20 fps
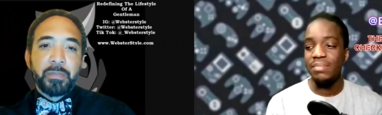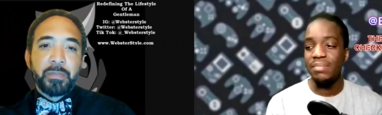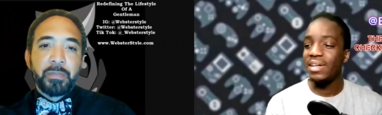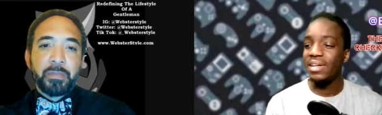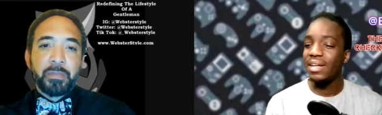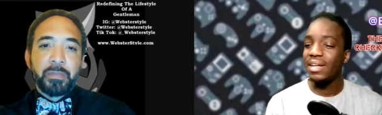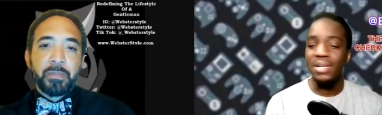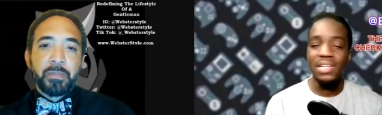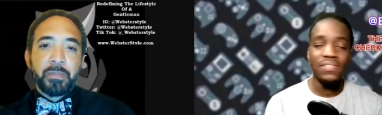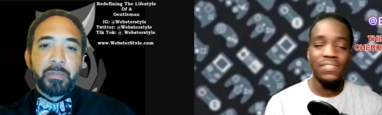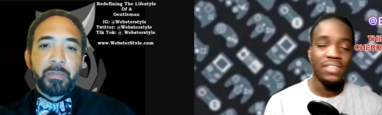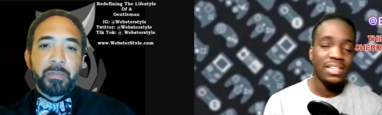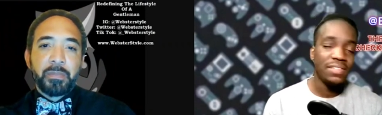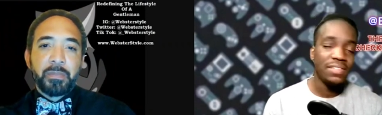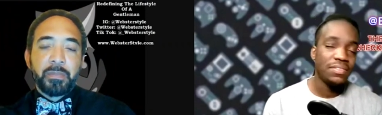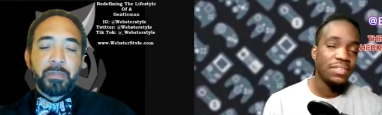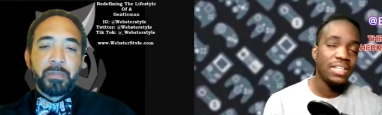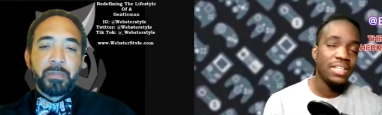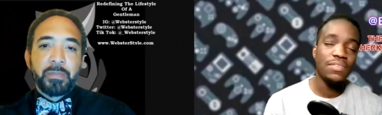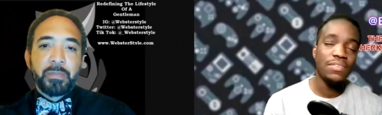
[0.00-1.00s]
Speaker 1: but that don't
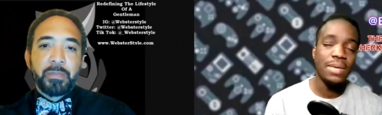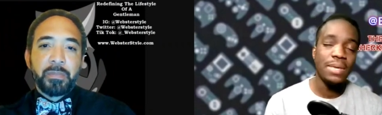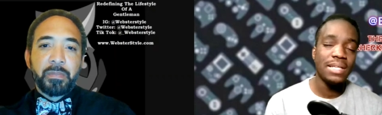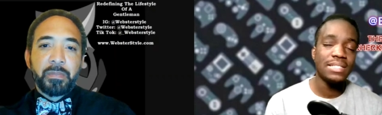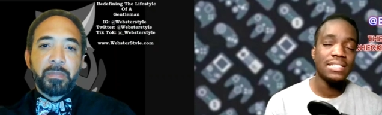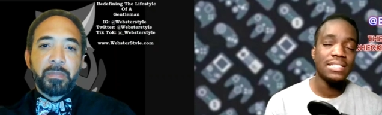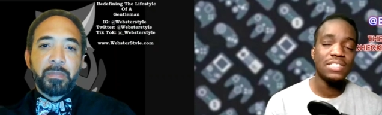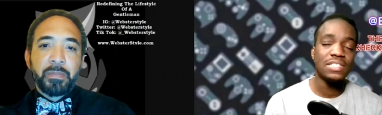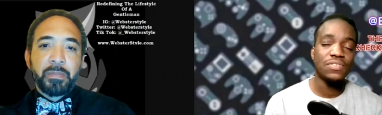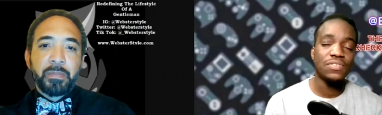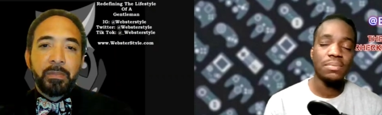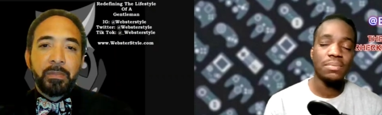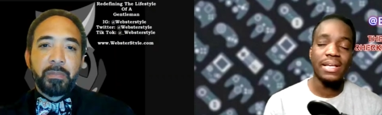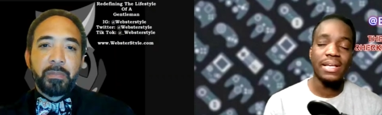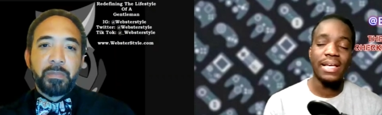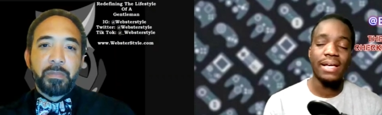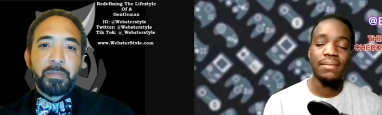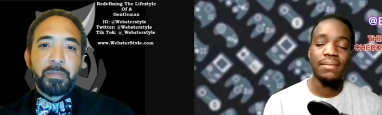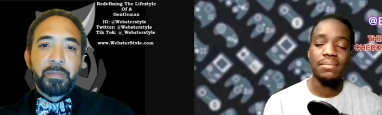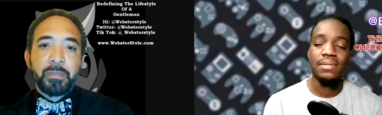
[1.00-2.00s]
even even make sense from a
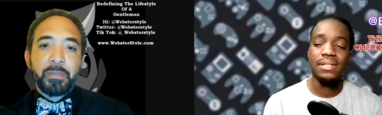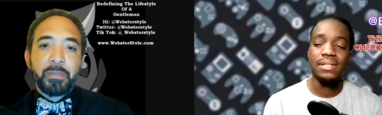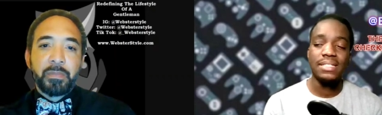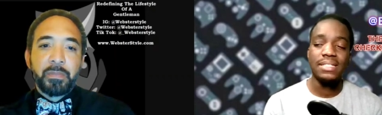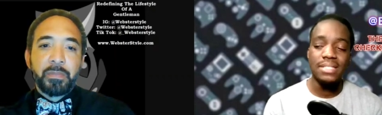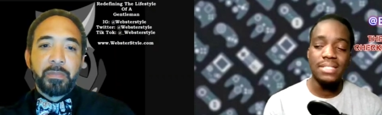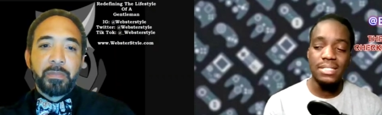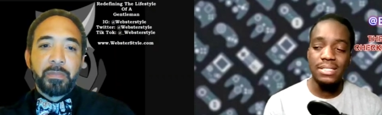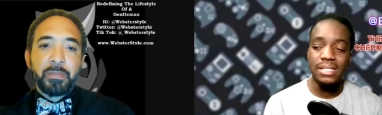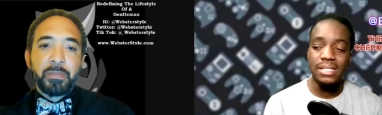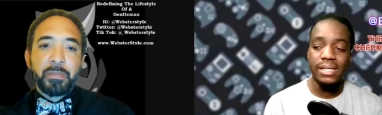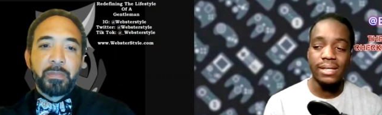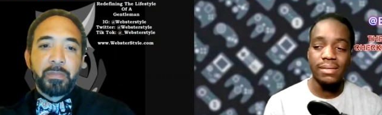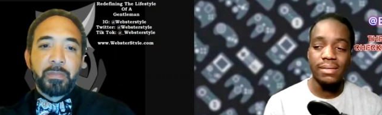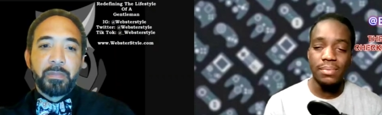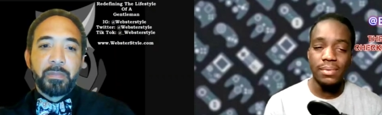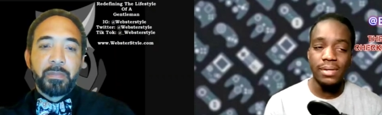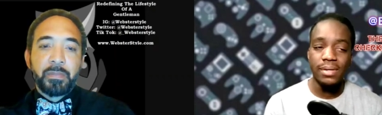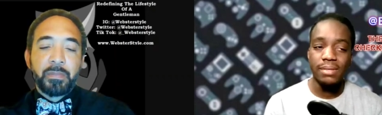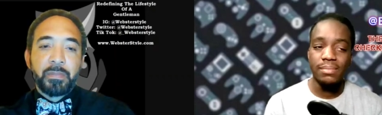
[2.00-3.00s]
capitalistic
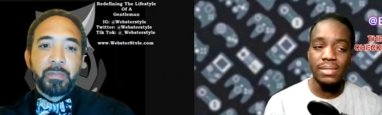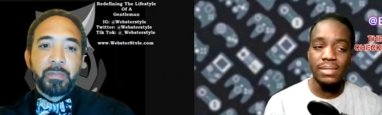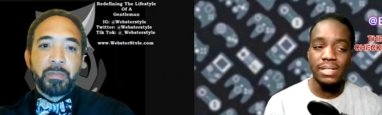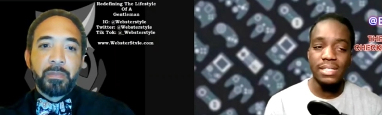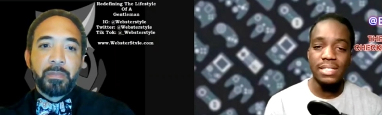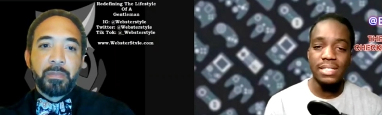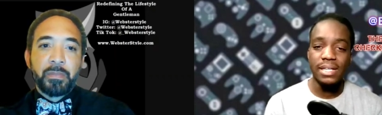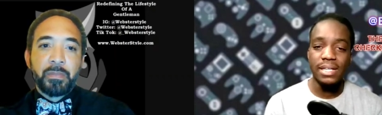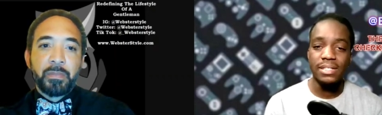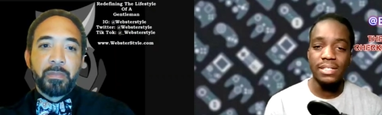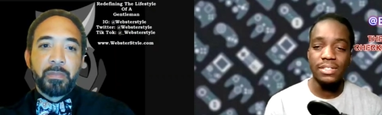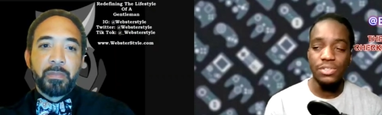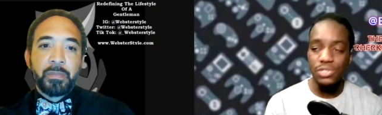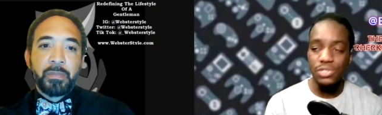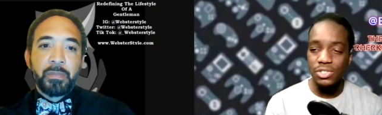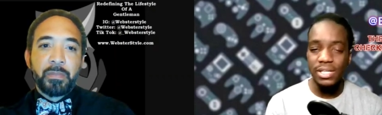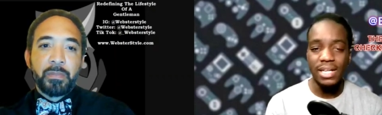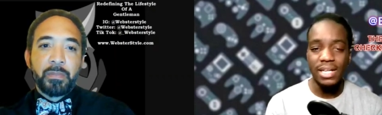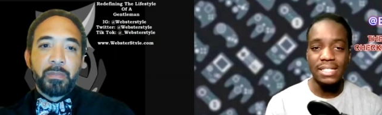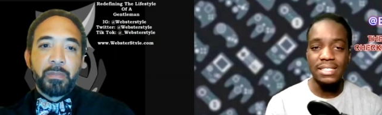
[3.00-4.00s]
standpoint because I, you're
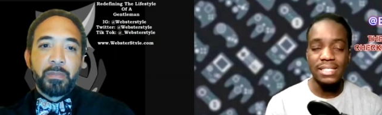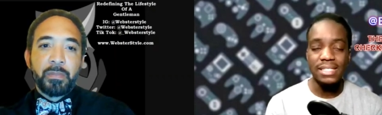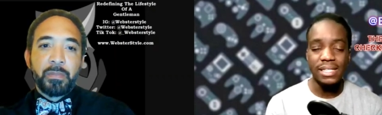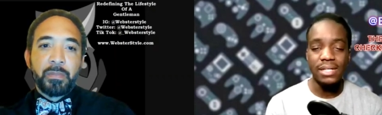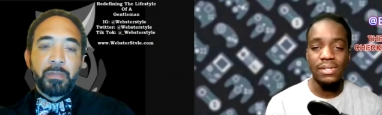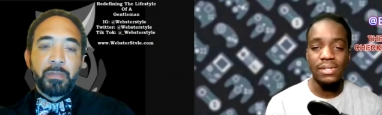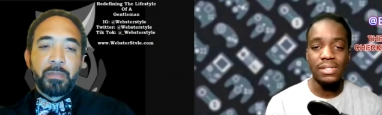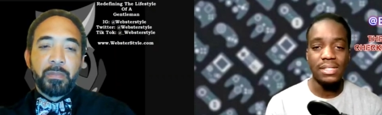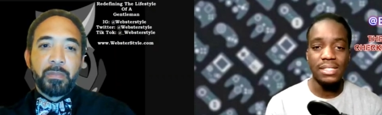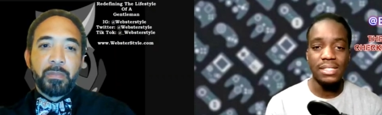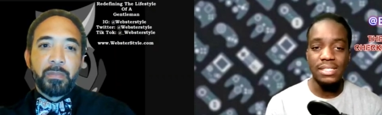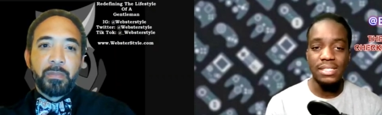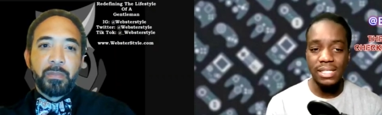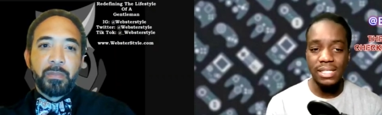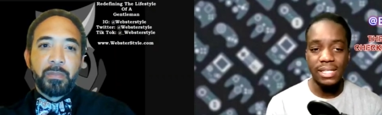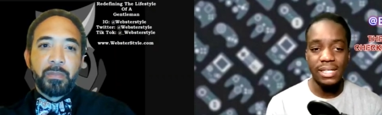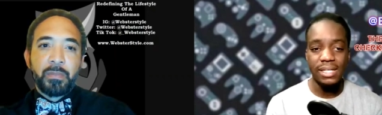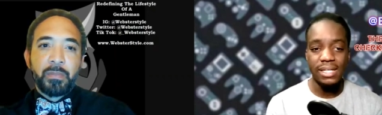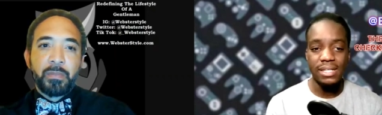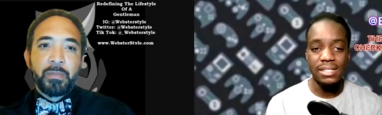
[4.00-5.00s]
trying to sell these
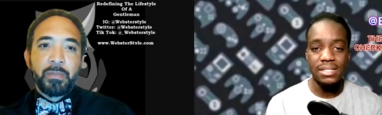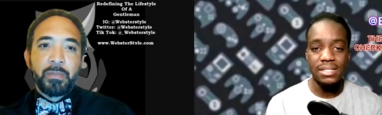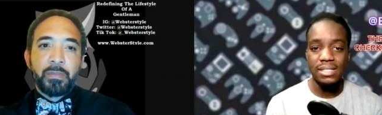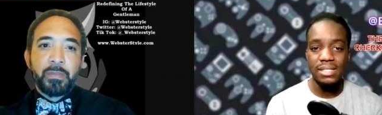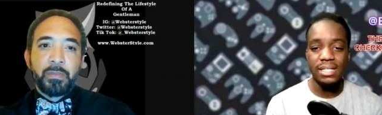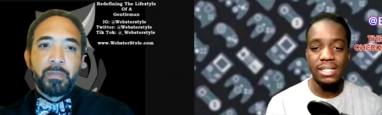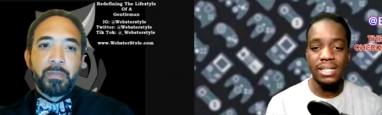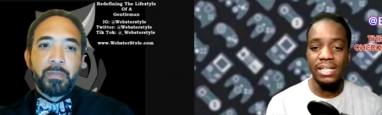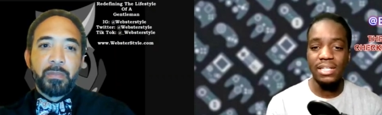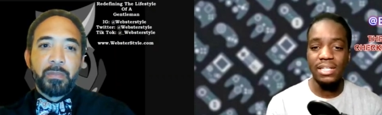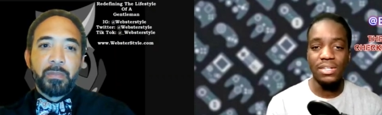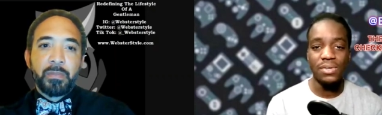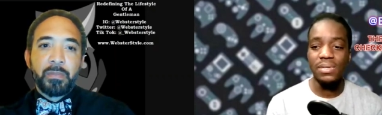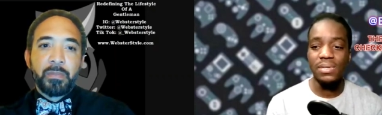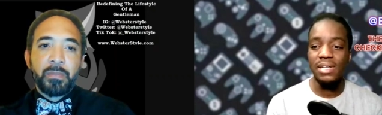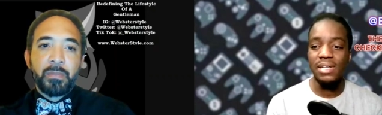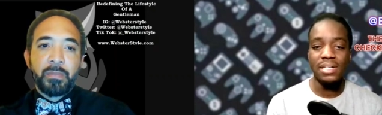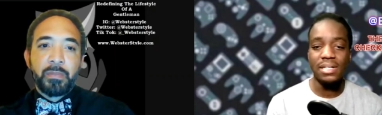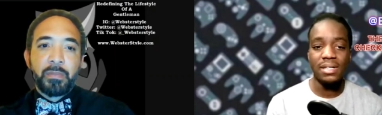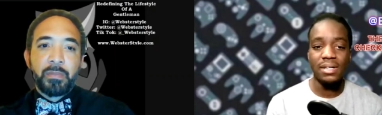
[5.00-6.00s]
things and they
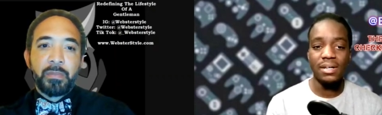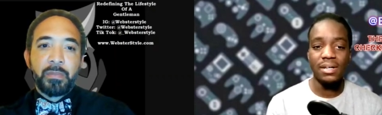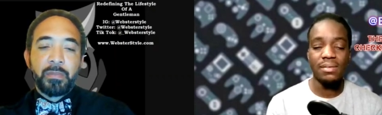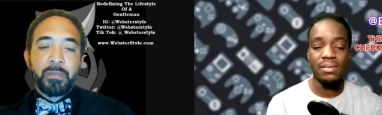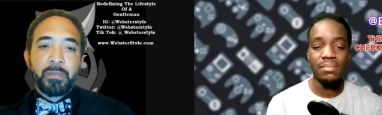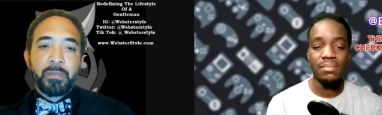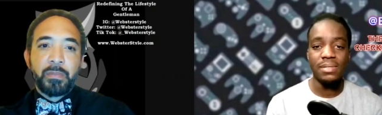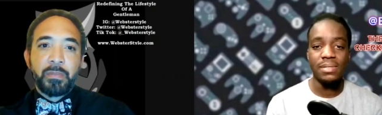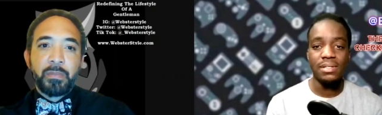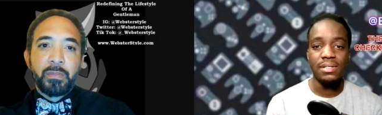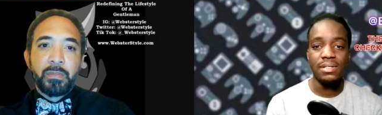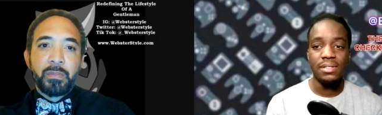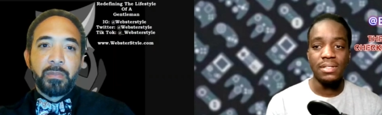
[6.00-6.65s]
don't come